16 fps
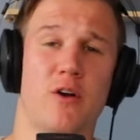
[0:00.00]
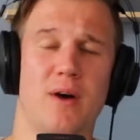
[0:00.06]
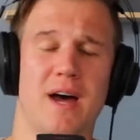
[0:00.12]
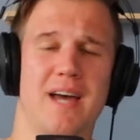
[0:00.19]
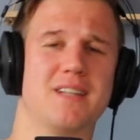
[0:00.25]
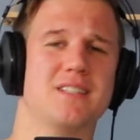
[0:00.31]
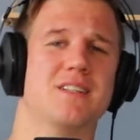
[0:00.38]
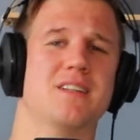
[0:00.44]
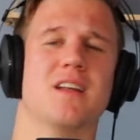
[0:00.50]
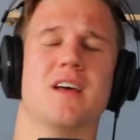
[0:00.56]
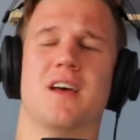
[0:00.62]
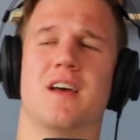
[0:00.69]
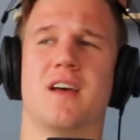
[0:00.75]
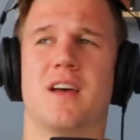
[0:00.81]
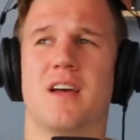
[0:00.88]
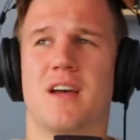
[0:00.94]
hacks, and
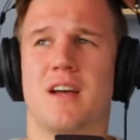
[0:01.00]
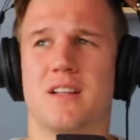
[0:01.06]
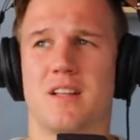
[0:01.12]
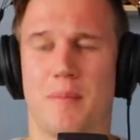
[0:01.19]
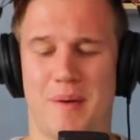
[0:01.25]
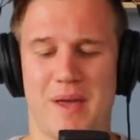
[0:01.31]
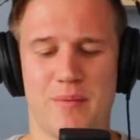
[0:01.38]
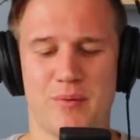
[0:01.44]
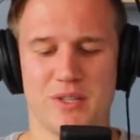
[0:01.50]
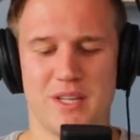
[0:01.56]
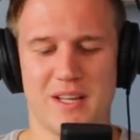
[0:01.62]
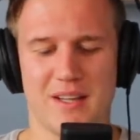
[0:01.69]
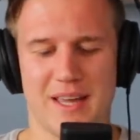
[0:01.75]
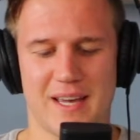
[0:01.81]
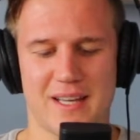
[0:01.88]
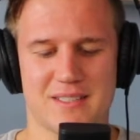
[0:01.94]
the people that,
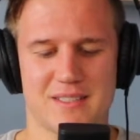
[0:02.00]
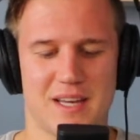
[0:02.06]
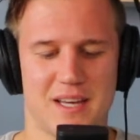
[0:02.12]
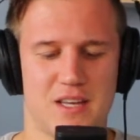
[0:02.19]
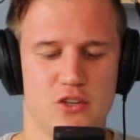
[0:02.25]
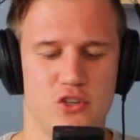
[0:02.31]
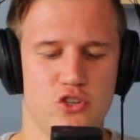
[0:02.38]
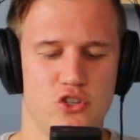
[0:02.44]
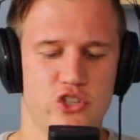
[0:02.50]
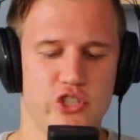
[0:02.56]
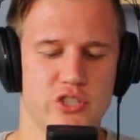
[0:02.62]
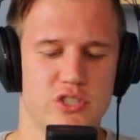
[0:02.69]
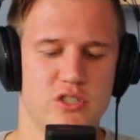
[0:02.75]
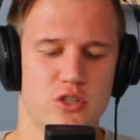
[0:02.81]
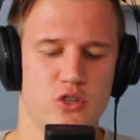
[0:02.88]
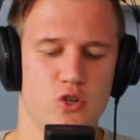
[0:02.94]
like, it's like
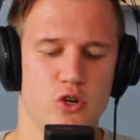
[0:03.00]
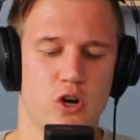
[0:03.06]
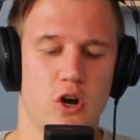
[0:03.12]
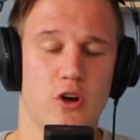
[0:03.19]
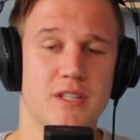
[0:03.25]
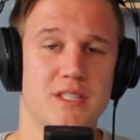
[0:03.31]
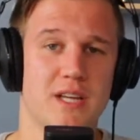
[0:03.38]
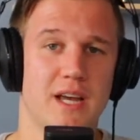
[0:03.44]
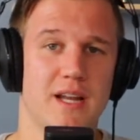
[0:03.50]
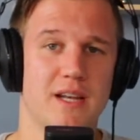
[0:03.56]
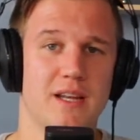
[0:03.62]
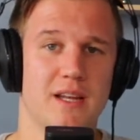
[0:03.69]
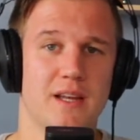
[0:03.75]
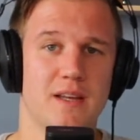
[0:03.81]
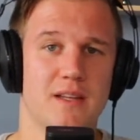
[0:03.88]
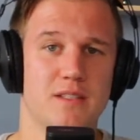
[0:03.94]
your content
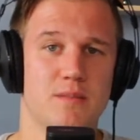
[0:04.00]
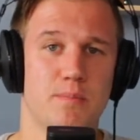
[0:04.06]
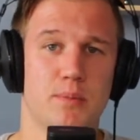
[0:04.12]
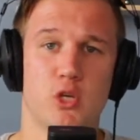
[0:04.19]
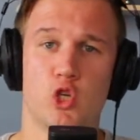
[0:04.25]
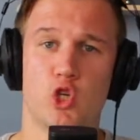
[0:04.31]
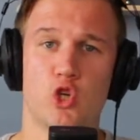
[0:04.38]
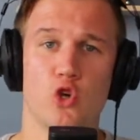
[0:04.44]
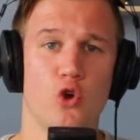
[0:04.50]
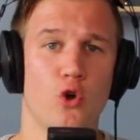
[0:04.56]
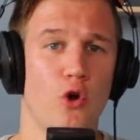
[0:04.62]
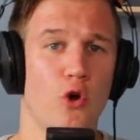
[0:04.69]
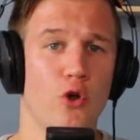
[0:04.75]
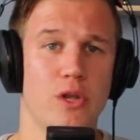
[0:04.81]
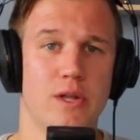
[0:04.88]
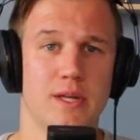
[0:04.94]
is
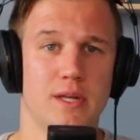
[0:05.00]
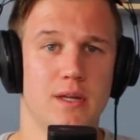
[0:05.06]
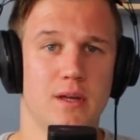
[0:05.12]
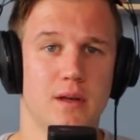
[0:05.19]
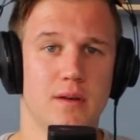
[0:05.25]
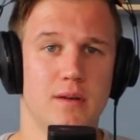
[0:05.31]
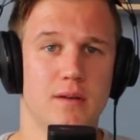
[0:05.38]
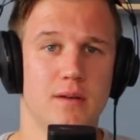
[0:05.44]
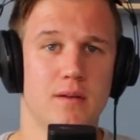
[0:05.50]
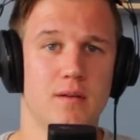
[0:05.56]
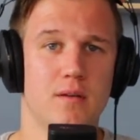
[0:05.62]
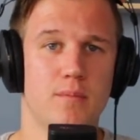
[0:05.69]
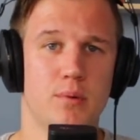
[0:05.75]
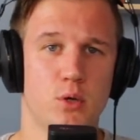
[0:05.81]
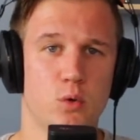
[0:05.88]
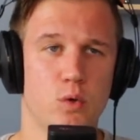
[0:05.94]
purely
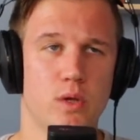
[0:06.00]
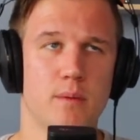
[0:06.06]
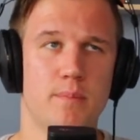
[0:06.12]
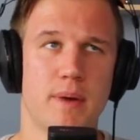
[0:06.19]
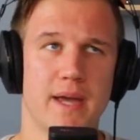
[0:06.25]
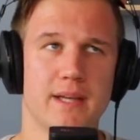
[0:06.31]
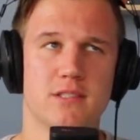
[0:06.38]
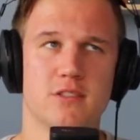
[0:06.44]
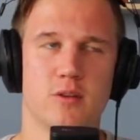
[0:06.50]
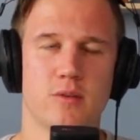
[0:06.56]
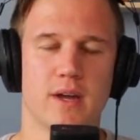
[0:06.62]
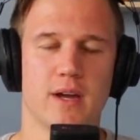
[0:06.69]
based on, like,